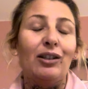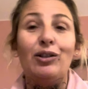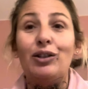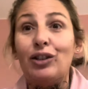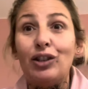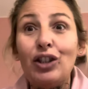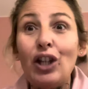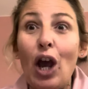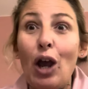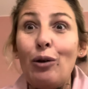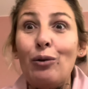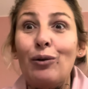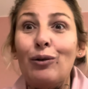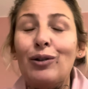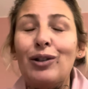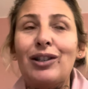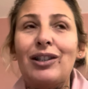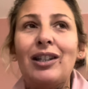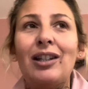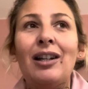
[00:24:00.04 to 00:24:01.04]
are
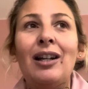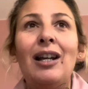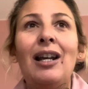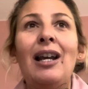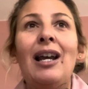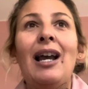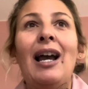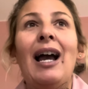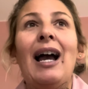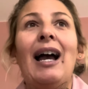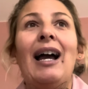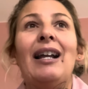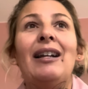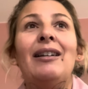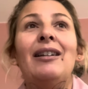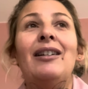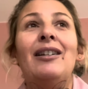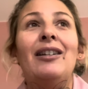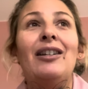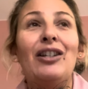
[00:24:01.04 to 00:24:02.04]
soaked
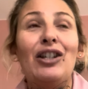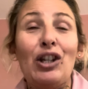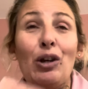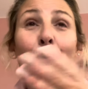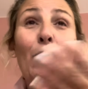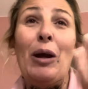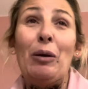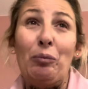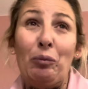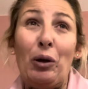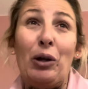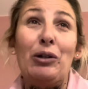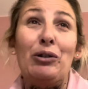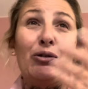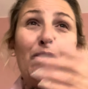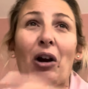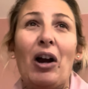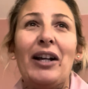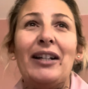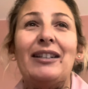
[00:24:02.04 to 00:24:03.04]
and your whip woo
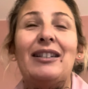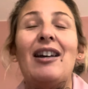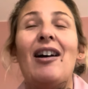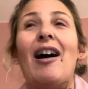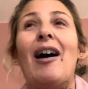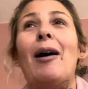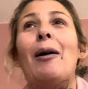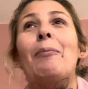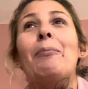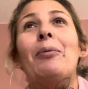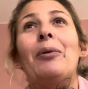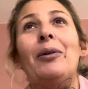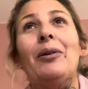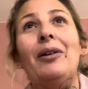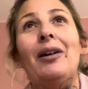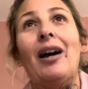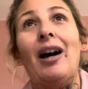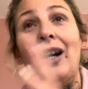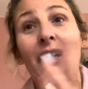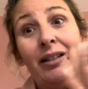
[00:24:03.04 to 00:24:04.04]
dries up.
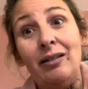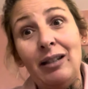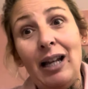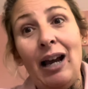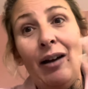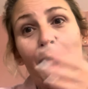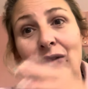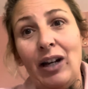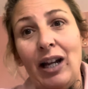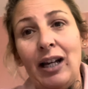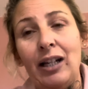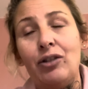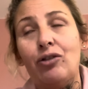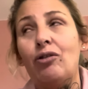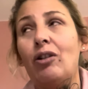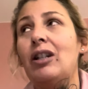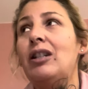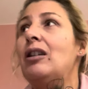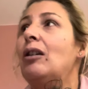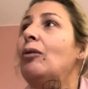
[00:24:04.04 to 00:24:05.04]
I haven't had dried